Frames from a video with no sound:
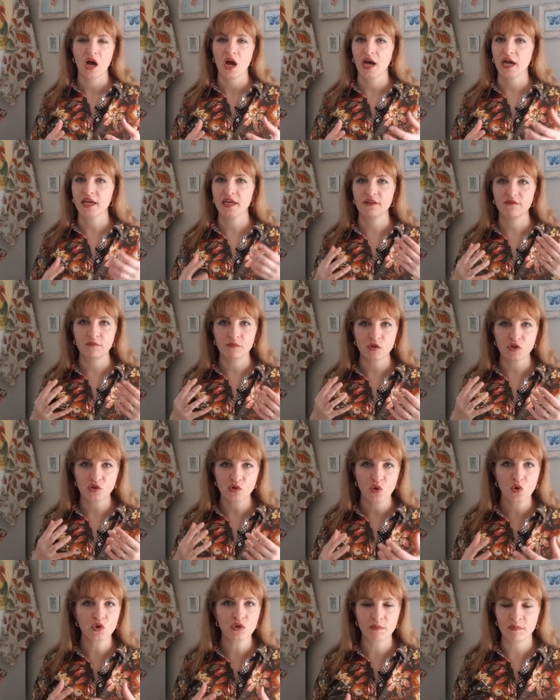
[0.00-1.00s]
I have been
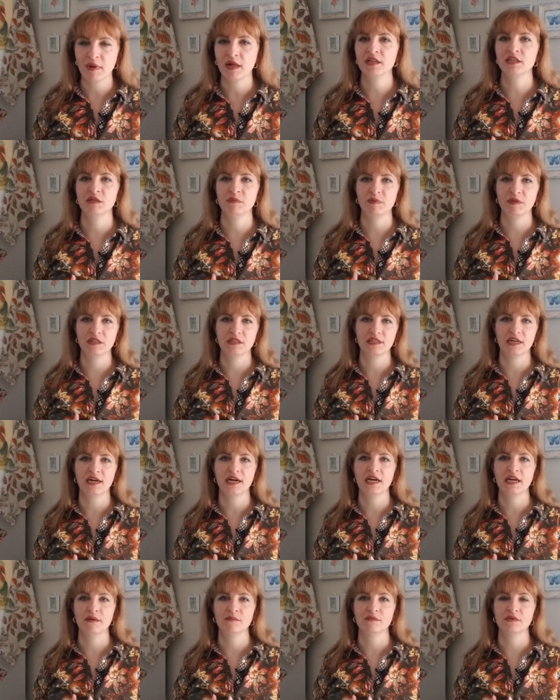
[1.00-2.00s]
told multiple
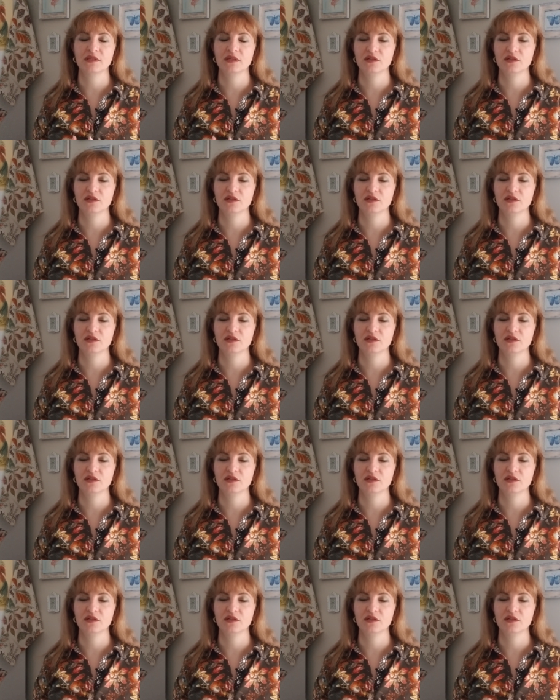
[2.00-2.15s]
times,